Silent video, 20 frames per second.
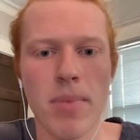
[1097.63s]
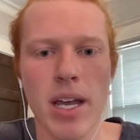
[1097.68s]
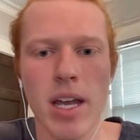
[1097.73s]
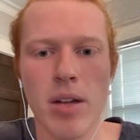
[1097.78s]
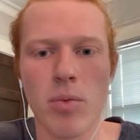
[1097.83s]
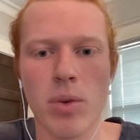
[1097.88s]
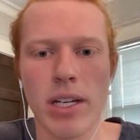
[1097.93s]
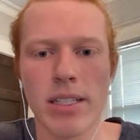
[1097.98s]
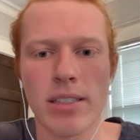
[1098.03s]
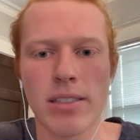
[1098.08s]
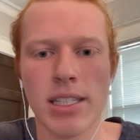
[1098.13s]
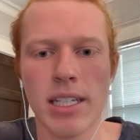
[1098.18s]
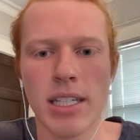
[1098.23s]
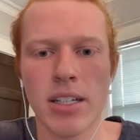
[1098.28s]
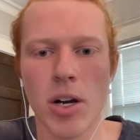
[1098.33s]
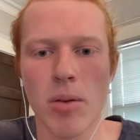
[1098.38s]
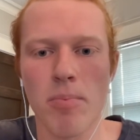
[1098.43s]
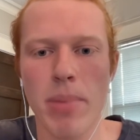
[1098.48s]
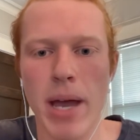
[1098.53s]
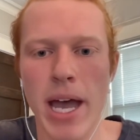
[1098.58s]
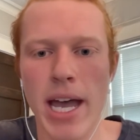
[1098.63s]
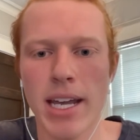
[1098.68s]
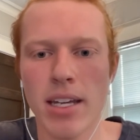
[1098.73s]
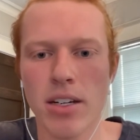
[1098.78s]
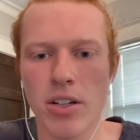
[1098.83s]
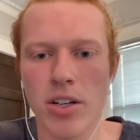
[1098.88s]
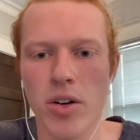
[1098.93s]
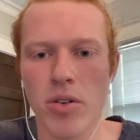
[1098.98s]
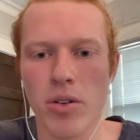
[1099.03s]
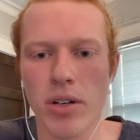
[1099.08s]
and we can see in our backend
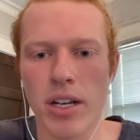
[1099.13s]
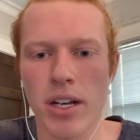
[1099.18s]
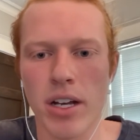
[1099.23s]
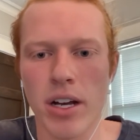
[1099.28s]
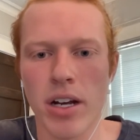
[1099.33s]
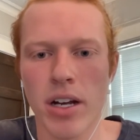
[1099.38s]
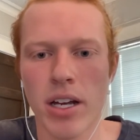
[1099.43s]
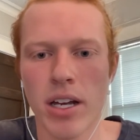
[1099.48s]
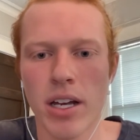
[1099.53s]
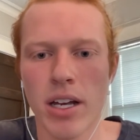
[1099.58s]
code here,